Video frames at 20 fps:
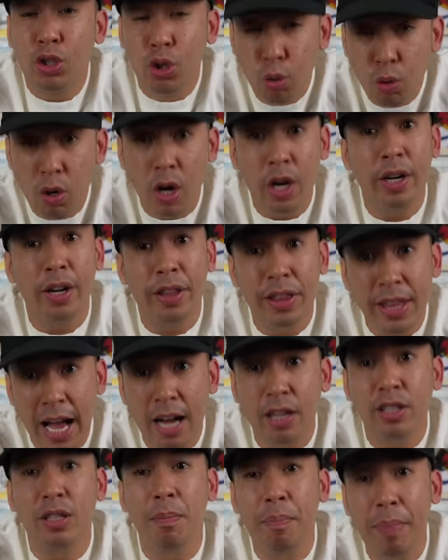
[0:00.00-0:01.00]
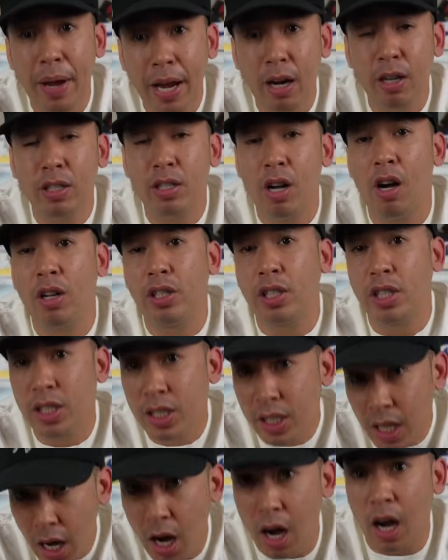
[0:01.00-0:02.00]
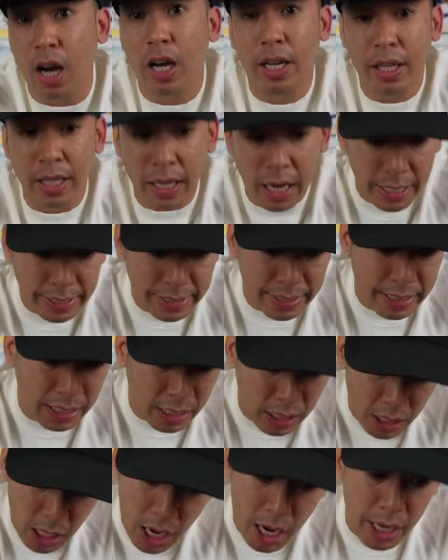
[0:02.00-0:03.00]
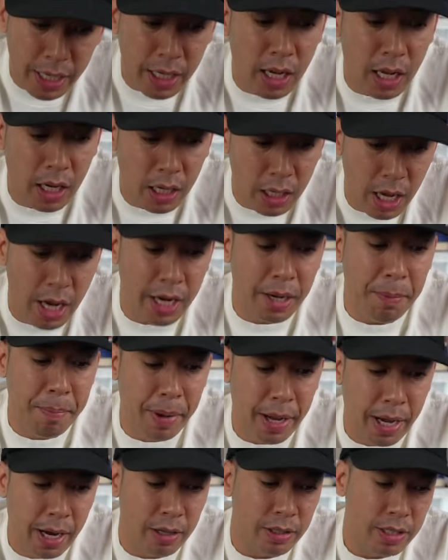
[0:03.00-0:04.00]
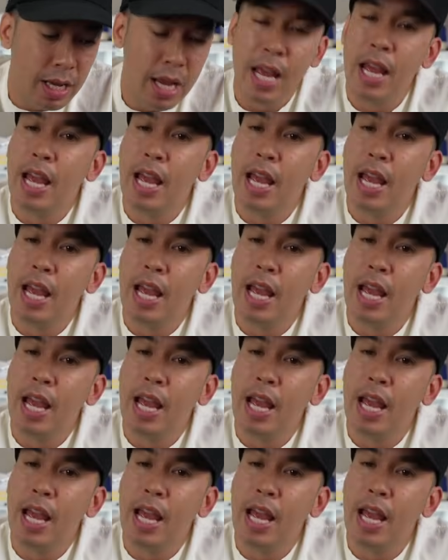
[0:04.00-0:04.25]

two hundred thousand pairs on stock. A lot, a lot of pairs.